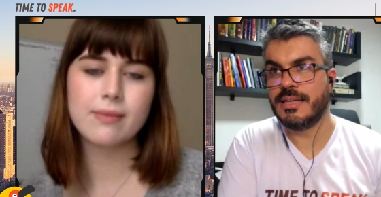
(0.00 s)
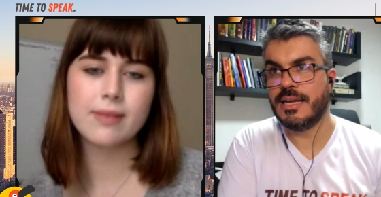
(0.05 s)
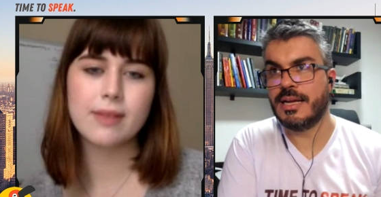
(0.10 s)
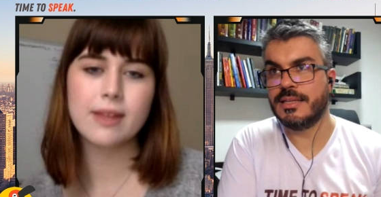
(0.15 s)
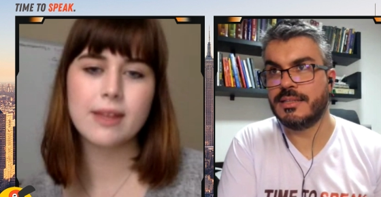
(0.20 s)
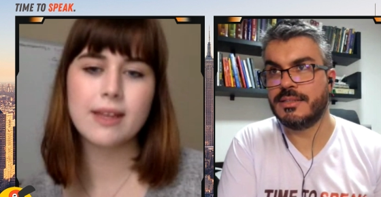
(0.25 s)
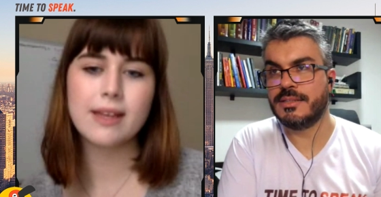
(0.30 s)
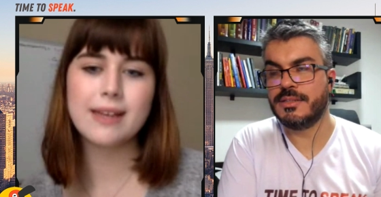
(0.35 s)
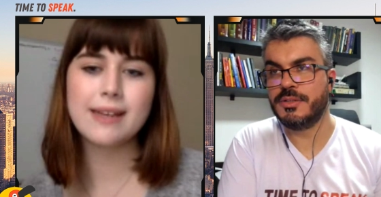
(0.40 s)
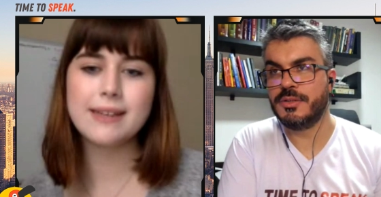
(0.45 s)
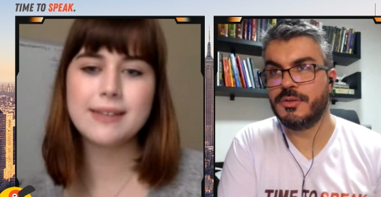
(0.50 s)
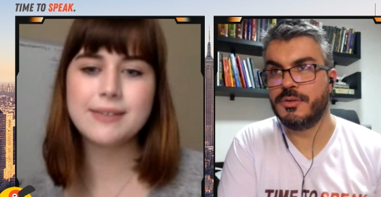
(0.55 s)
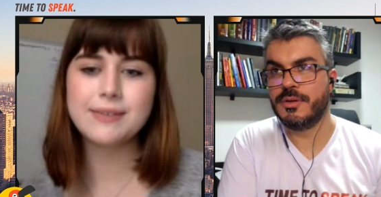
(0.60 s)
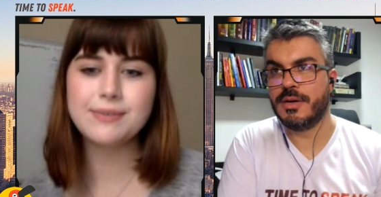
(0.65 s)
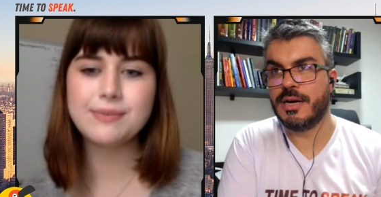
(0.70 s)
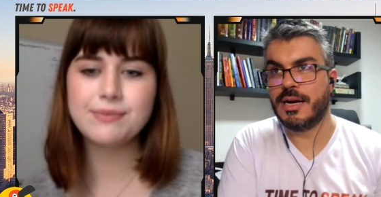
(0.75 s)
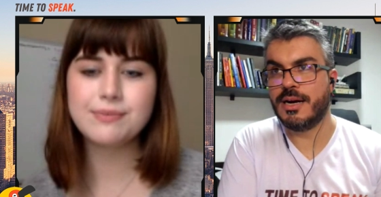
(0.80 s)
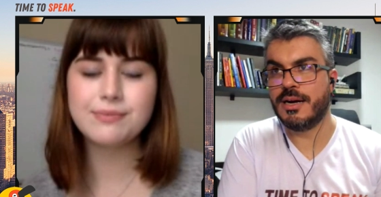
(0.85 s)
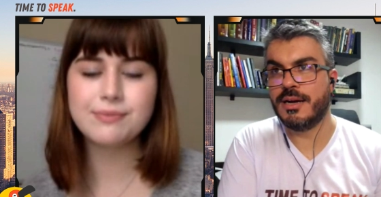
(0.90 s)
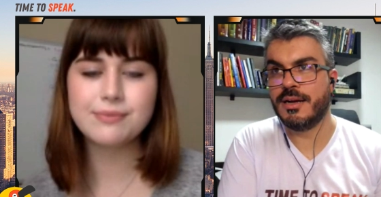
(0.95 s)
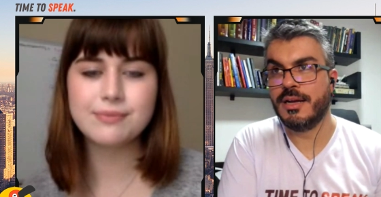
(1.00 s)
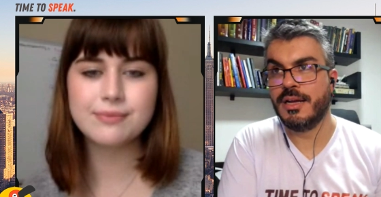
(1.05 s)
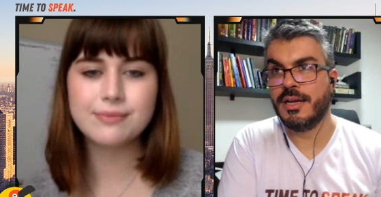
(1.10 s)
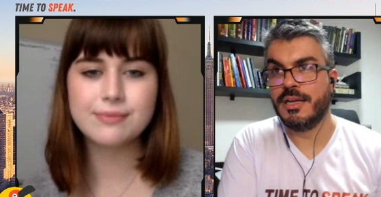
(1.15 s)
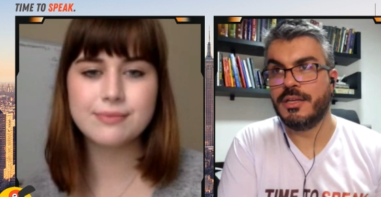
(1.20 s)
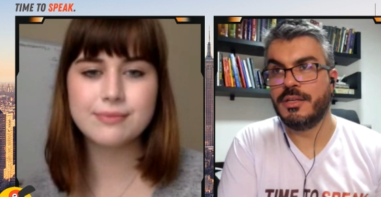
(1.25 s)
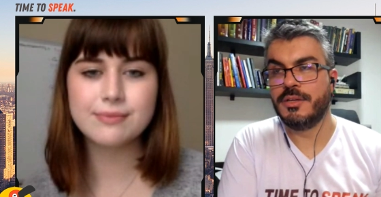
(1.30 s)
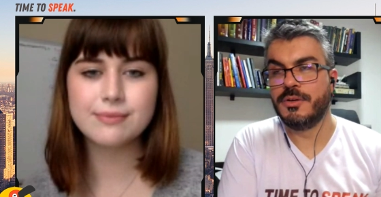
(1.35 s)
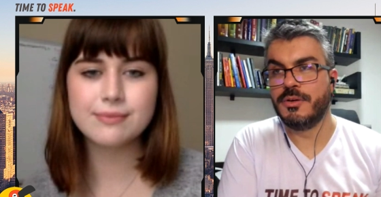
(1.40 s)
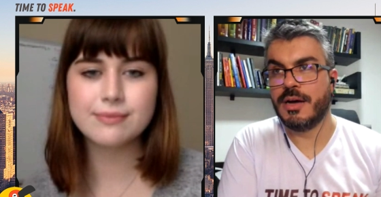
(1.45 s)
Speaker 1: that you are.
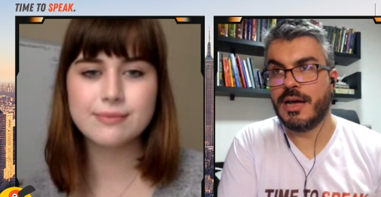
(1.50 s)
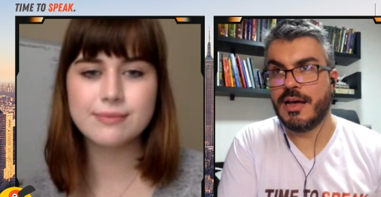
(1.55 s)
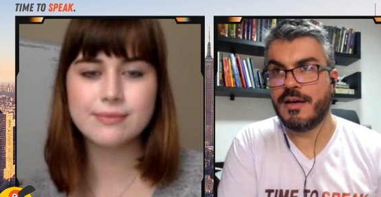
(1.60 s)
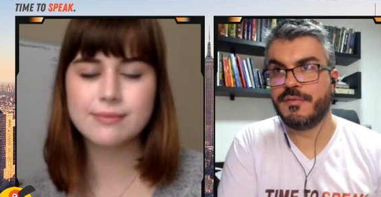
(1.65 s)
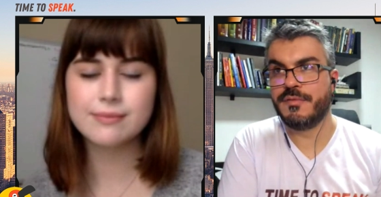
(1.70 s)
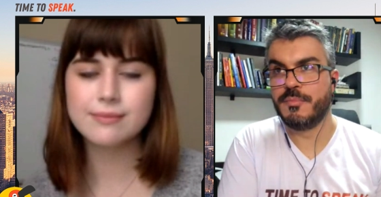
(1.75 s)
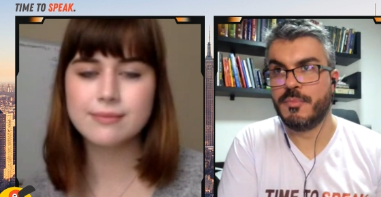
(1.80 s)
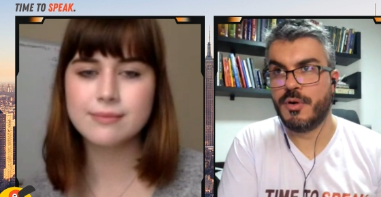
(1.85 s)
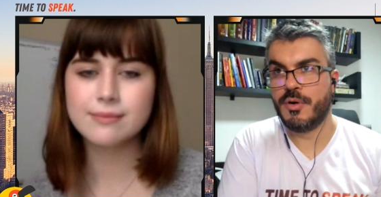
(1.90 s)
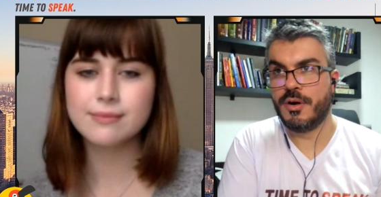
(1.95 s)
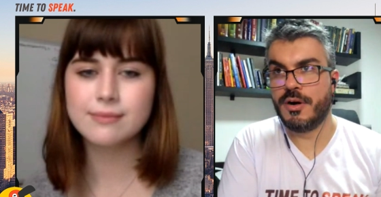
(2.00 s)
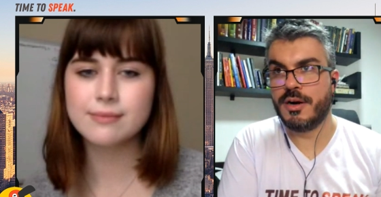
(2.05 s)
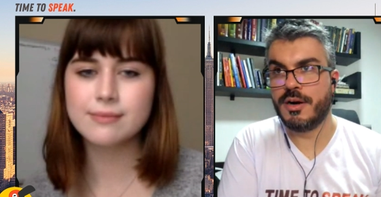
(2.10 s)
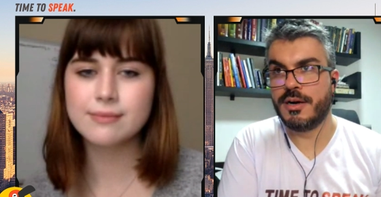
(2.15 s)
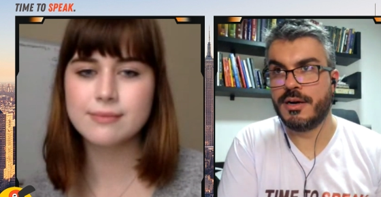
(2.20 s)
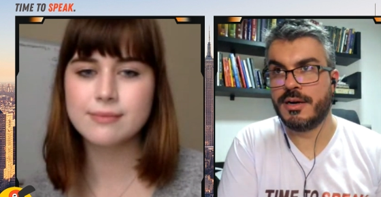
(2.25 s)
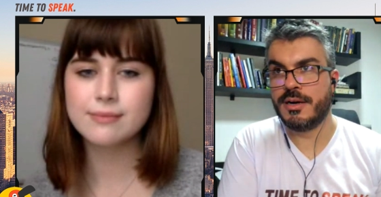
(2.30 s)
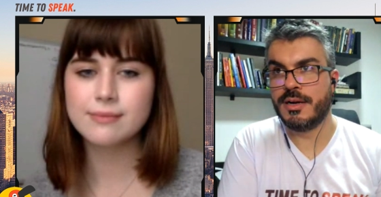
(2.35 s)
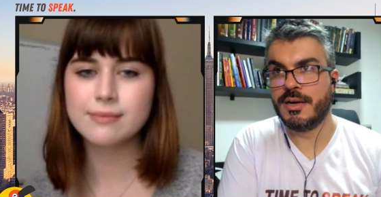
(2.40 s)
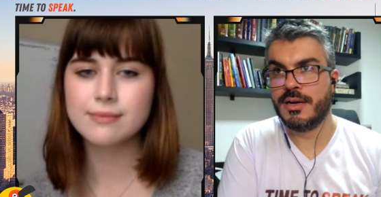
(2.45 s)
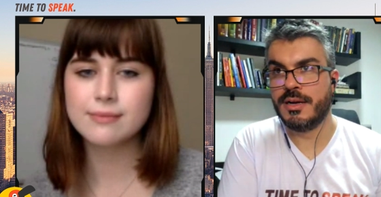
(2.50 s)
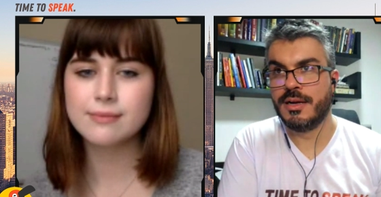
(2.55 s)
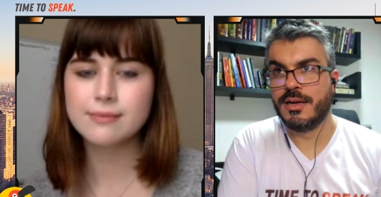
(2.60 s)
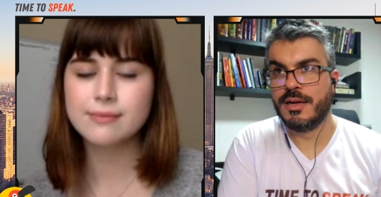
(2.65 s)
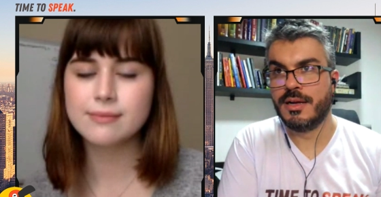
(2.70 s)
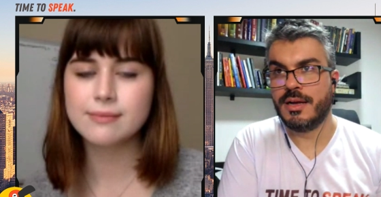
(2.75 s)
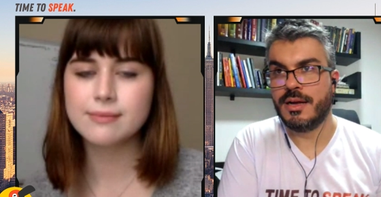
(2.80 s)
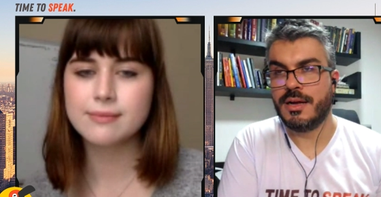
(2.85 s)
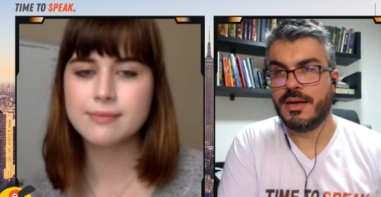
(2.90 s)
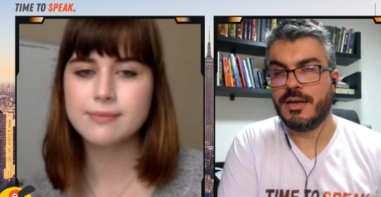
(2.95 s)
You have more.
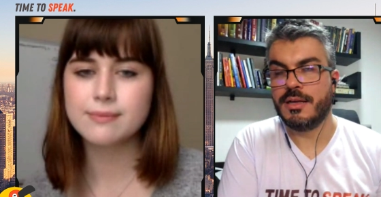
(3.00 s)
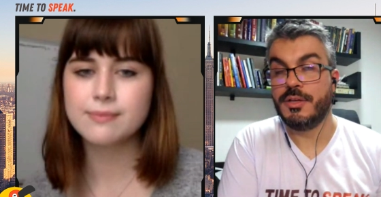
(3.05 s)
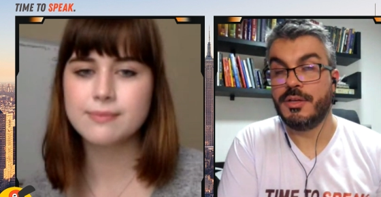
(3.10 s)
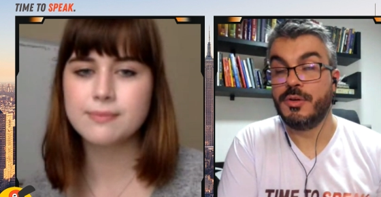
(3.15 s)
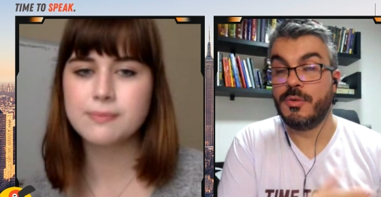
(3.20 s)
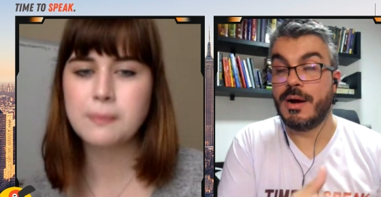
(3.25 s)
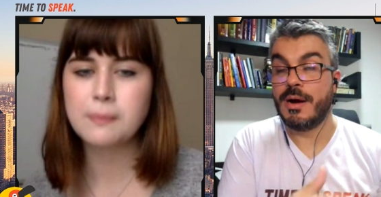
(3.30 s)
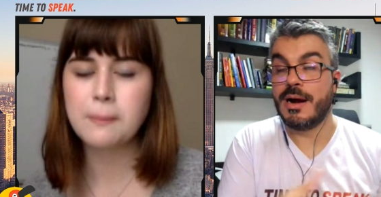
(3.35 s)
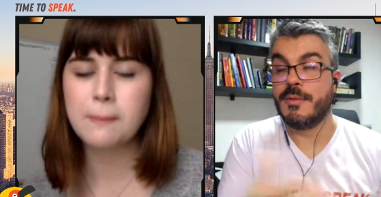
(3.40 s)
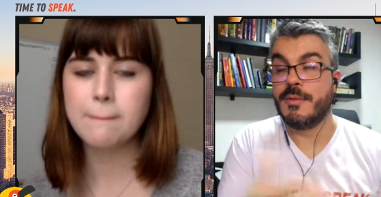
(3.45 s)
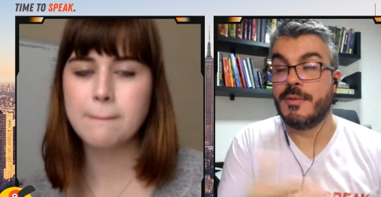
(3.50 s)
You are